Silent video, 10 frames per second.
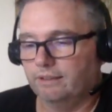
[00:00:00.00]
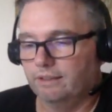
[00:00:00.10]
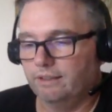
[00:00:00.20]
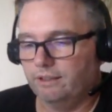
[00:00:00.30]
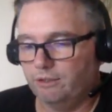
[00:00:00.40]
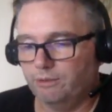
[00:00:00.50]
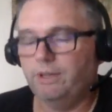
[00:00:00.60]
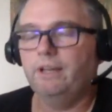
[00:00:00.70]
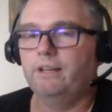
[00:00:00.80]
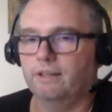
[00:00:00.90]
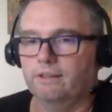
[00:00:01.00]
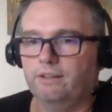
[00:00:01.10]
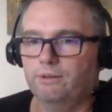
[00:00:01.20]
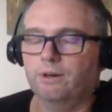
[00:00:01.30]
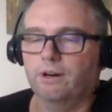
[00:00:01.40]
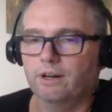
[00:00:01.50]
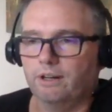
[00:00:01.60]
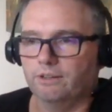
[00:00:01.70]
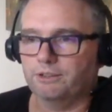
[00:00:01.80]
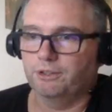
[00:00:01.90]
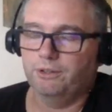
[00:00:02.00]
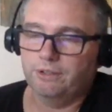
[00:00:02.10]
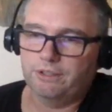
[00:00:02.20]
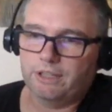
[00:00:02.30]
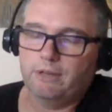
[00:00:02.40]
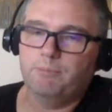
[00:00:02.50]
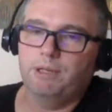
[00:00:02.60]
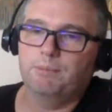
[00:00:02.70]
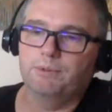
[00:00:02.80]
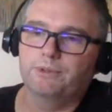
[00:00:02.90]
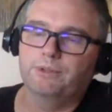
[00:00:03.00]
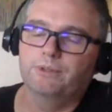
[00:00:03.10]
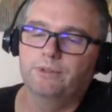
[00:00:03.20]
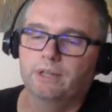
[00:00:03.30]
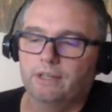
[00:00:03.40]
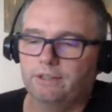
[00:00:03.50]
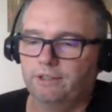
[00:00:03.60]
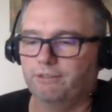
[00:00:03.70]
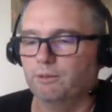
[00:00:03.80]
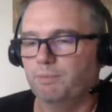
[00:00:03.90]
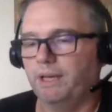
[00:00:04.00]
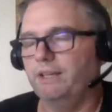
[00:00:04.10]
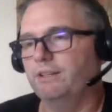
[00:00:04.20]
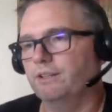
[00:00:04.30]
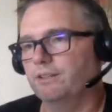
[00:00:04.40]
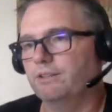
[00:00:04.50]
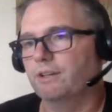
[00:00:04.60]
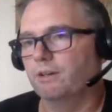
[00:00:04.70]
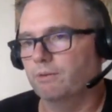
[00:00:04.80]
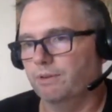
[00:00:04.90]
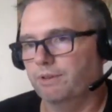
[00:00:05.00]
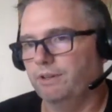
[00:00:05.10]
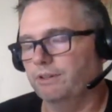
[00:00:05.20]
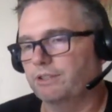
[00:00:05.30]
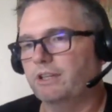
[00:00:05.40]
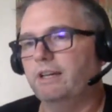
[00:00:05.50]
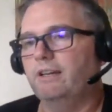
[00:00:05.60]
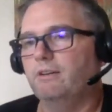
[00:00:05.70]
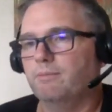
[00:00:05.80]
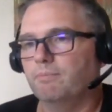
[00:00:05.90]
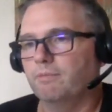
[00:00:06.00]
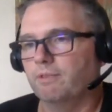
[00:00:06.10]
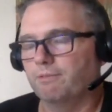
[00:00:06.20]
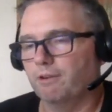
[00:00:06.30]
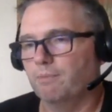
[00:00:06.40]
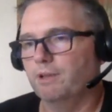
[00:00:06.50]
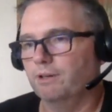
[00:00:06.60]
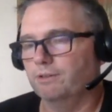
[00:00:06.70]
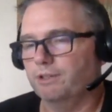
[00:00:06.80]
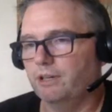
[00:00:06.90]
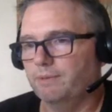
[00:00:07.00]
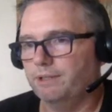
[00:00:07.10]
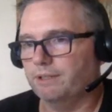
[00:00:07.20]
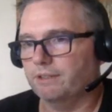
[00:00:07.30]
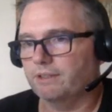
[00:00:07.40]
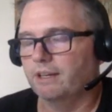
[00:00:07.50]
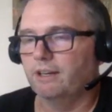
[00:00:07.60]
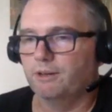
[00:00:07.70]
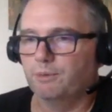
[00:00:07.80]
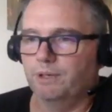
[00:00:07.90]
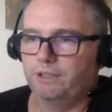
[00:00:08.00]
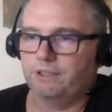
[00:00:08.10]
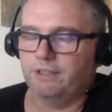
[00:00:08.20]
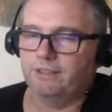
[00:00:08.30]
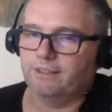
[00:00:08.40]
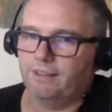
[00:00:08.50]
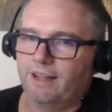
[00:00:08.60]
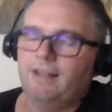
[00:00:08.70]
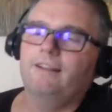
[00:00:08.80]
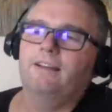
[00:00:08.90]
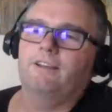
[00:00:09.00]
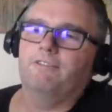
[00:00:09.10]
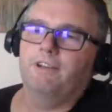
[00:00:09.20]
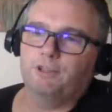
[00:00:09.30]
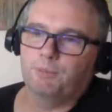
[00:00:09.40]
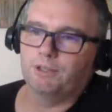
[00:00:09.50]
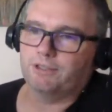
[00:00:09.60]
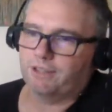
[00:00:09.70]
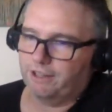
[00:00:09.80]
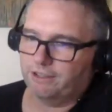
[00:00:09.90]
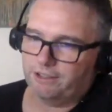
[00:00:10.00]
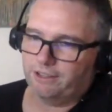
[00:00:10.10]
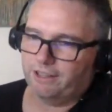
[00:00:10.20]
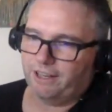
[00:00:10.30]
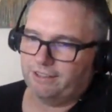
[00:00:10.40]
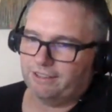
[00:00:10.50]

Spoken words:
unique URL. So you can send people to different pages within your site from those images, which is a lot like Facebook's carousel ads.